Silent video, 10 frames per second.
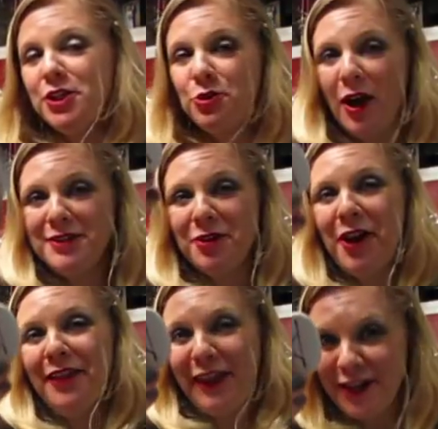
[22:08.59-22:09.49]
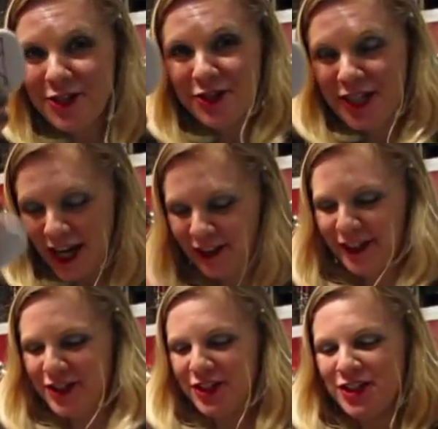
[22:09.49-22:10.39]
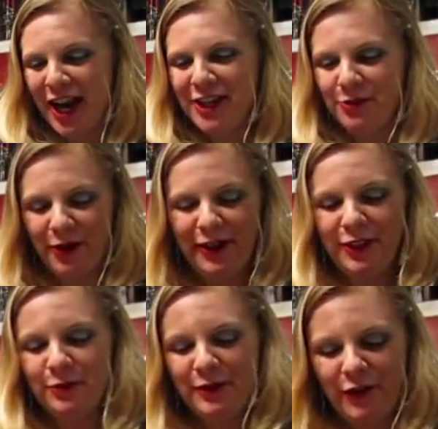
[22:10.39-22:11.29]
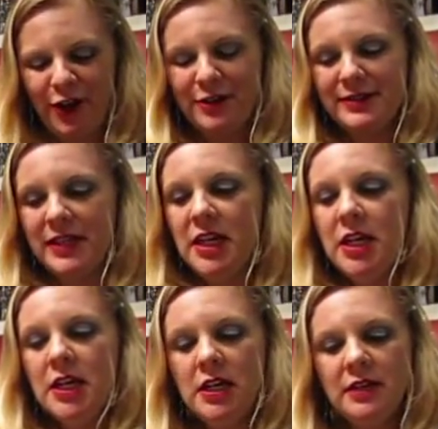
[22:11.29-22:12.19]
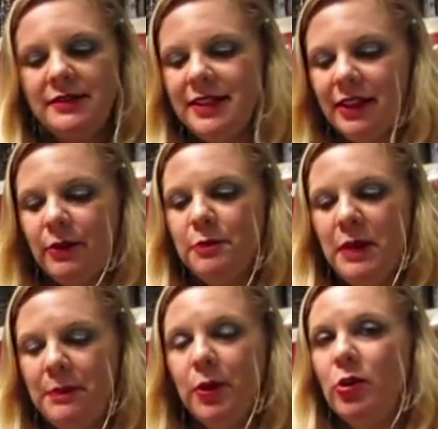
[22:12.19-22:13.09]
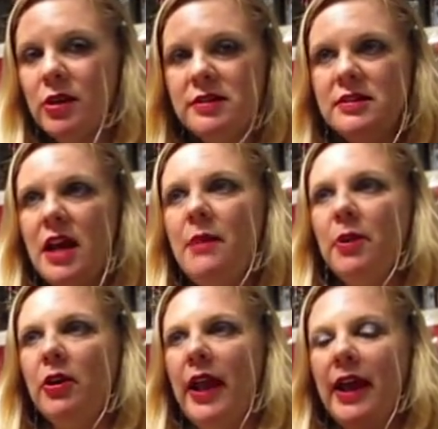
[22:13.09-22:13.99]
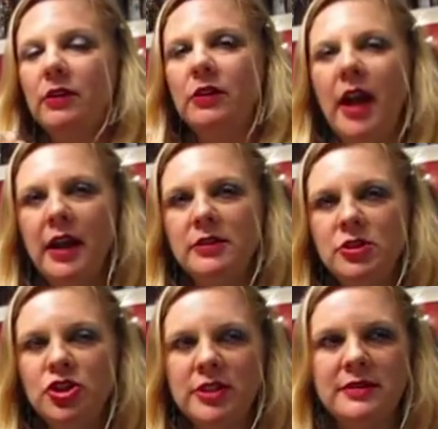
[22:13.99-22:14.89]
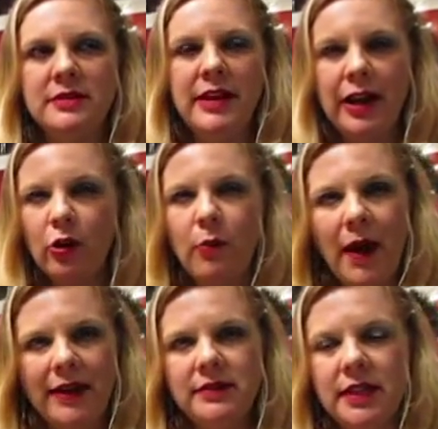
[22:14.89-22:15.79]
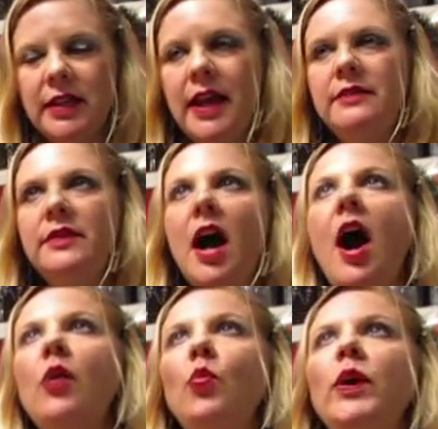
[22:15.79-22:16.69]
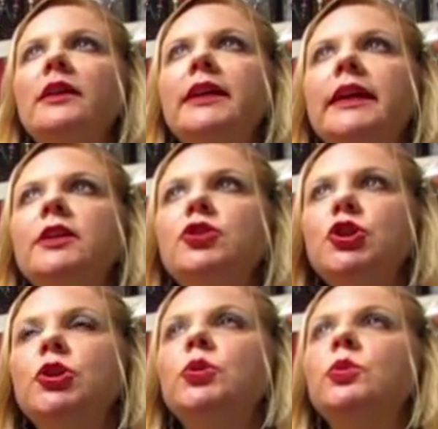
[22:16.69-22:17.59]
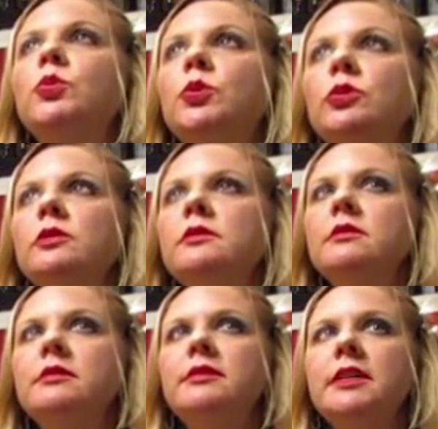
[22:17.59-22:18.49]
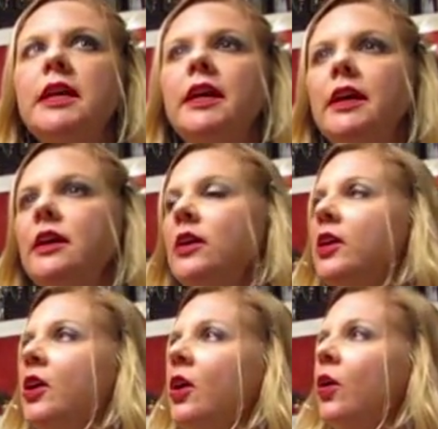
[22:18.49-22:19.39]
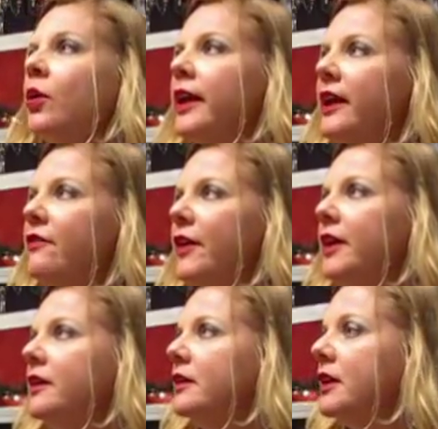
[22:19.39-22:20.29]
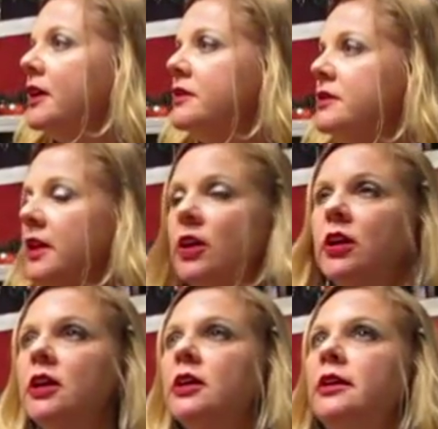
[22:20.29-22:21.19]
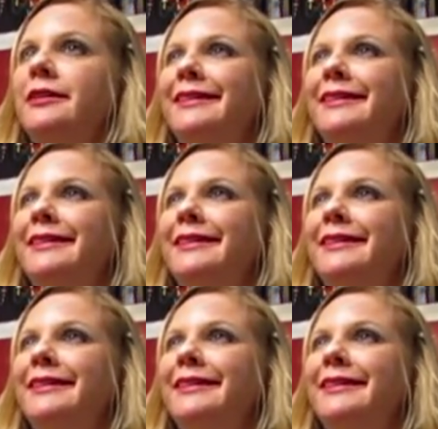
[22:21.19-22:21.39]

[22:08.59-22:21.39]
you also got that as your challenge in January in the reverse. Dealing with people who are stubborn and just narrow-minded and not willing to see or even consider